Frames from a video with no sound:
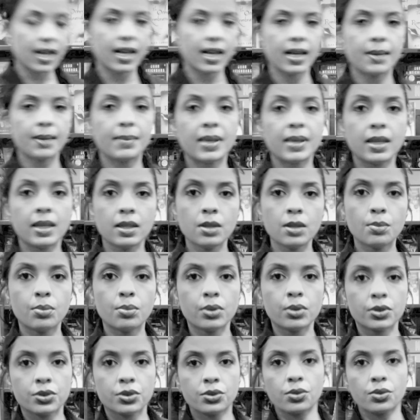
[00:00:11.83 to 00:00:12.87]
I'm in the
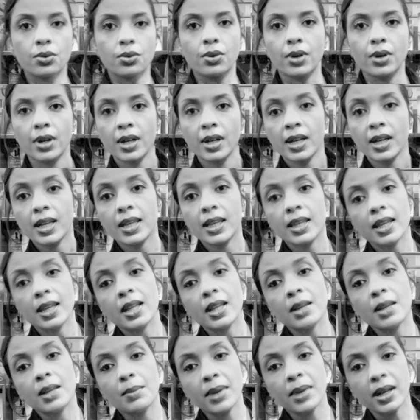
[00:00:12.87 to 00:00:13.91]
bookstore getting my